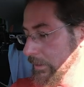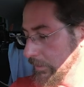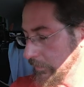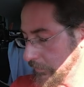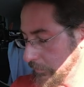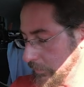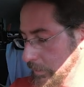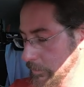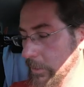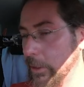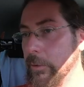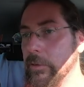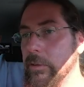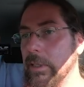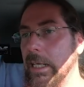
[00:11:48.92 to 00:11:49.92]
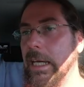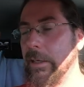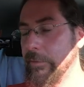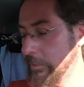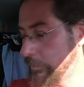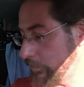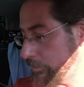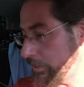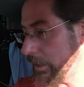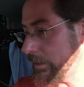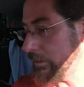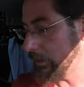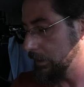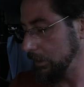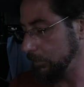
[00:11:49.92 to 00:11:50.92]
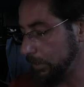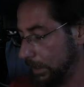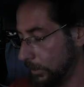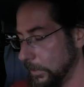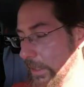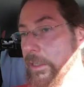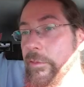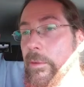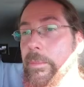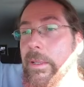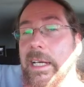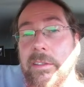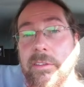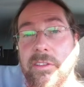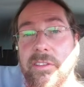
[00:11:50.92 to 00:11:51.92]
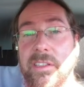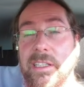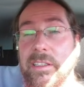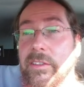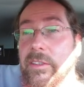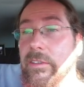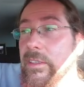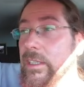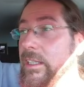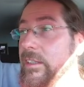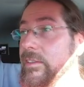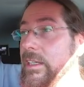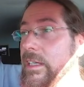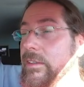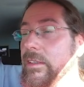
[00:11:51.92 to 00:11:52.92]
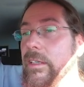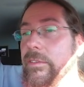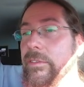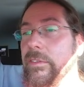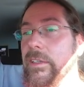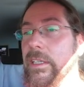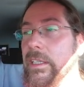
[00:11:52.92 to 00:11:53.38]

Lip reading: three modes you have. You have a button here. By the way, you have a button to still turn the e-sound off.